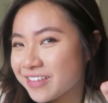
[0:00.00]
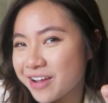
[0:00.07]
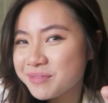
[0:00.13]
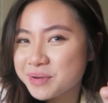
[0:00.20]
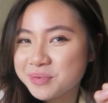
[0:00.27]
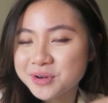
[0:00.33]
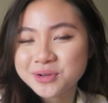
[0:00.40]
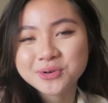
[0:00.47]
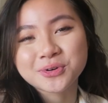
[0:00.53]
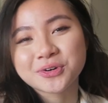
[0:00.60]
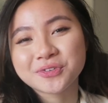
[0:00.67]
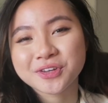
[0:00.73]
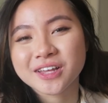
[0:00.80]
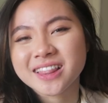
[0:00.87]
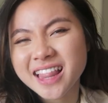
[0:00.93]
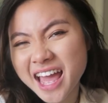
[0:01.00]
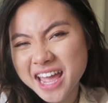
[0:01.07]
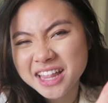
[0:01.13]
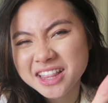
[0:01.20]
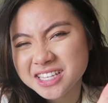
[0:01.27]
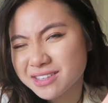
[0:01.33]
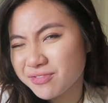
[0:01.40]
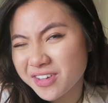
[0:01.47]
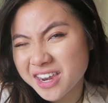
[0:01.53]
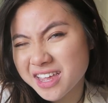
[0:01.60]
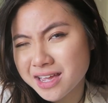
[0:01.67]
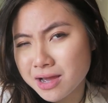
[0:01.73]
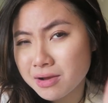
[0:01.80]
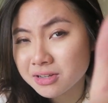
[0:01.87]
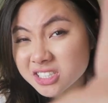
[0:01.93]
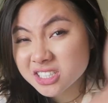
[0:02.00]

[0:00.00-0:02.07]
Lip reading: think that would be pretty cool if you could like this video.